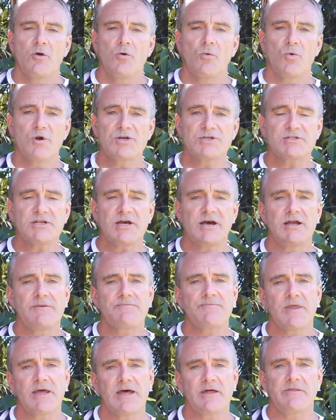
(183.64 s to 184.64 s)
We
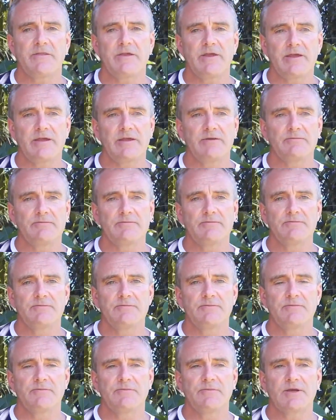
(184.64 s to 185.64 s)
stay at the
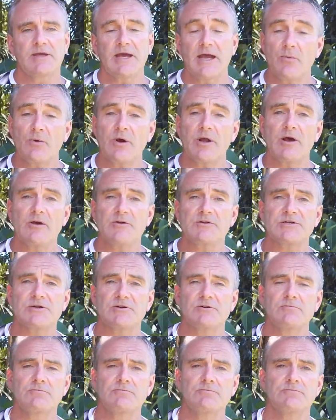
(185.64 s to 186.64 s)
Gateway
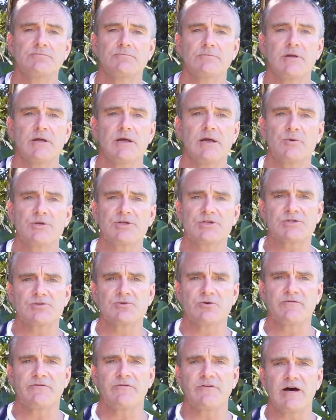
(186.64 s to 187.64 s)
Hotel, which is
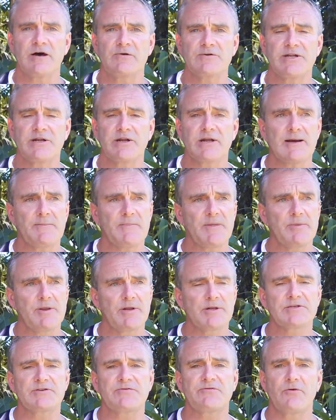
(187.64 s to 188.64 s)
not far. It's only a couple of
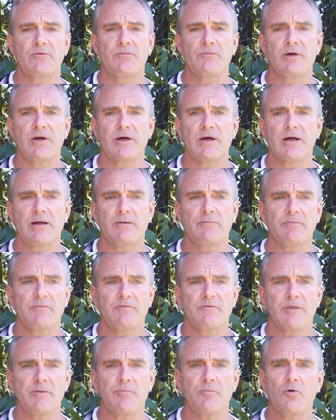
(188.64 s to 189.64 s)
minutes from
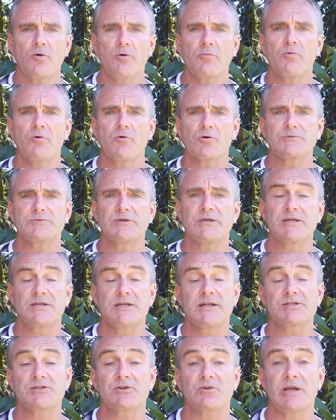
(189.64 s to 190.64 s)
the Port Moresby
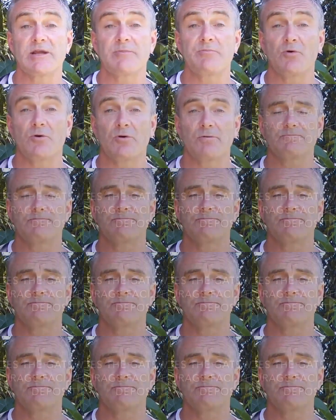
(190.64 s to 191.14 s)
International Airport.